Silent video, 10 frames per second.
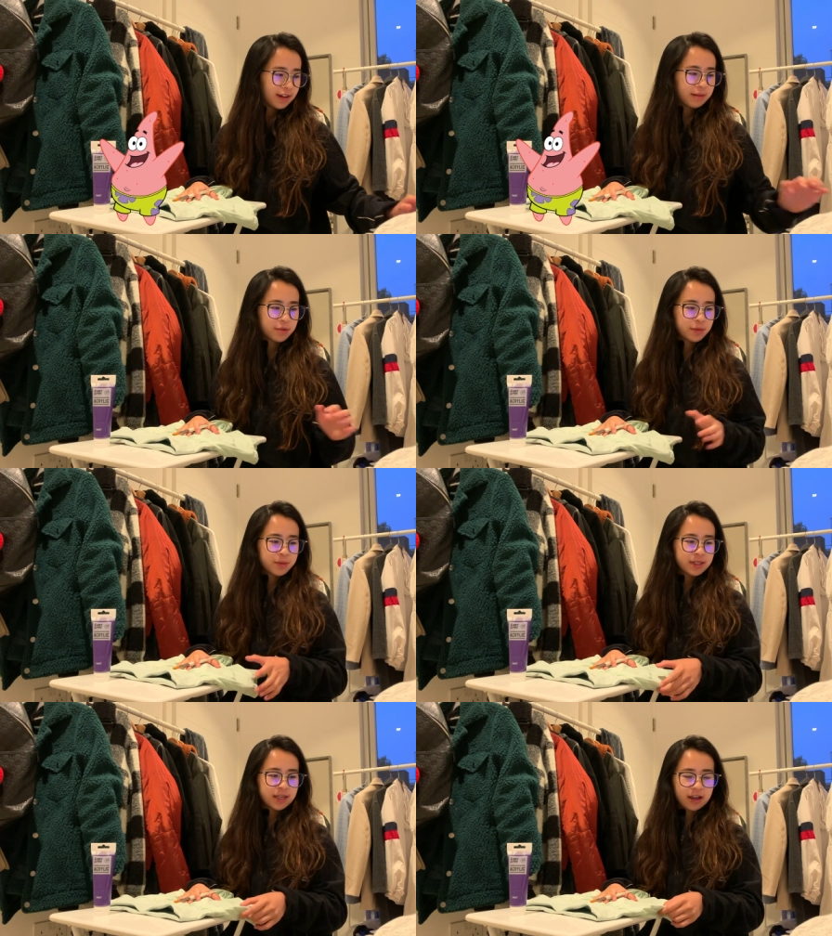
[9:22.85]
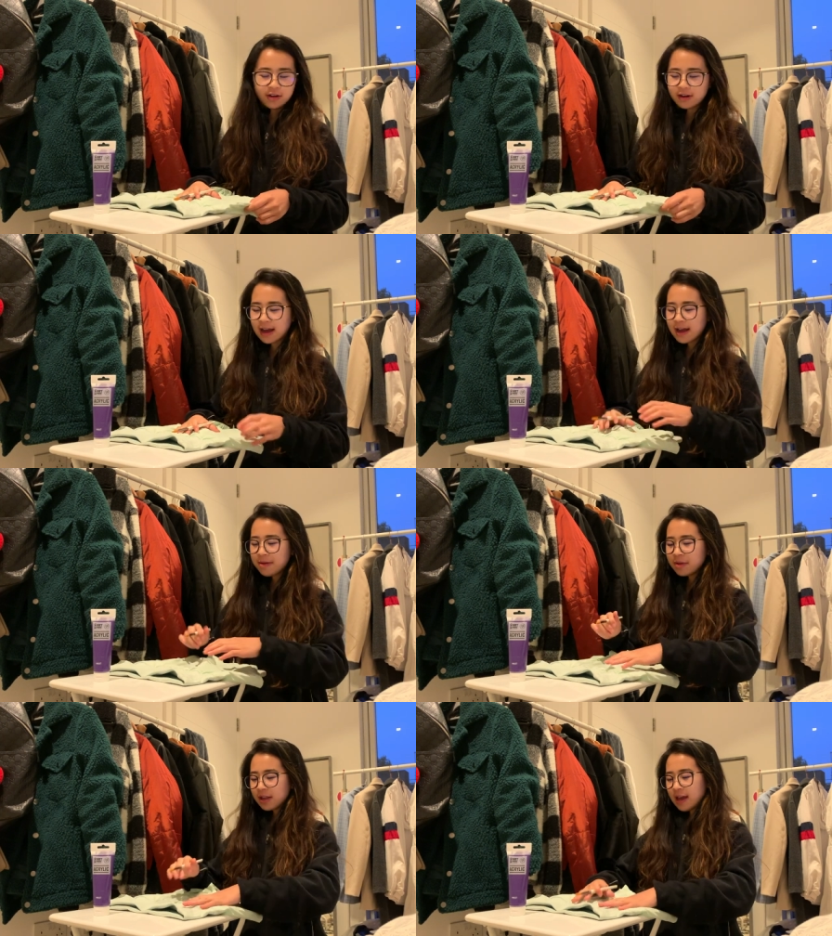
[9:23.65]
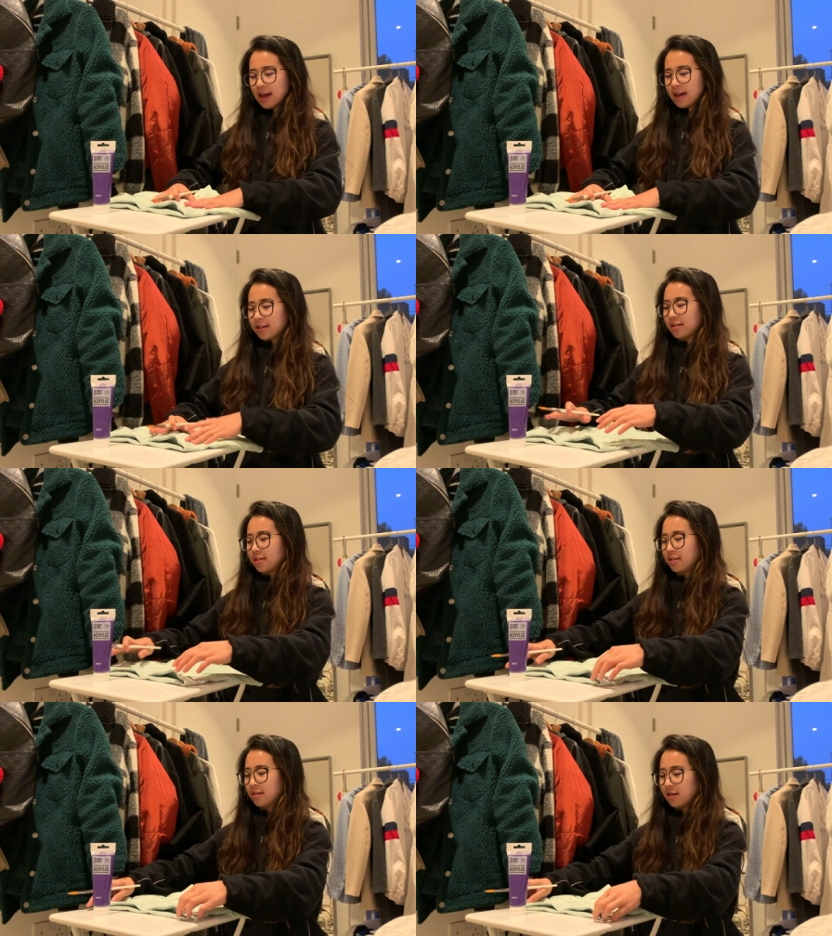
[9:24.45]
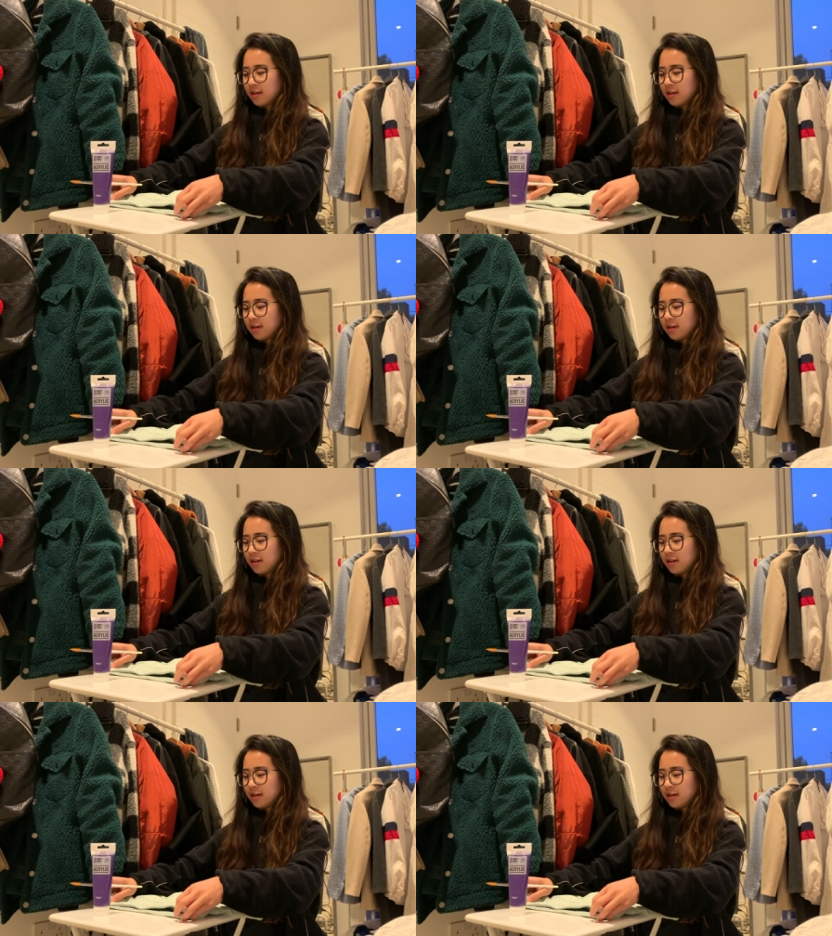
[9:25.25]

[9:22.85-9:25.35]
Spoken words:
I'm so scared. I am an ex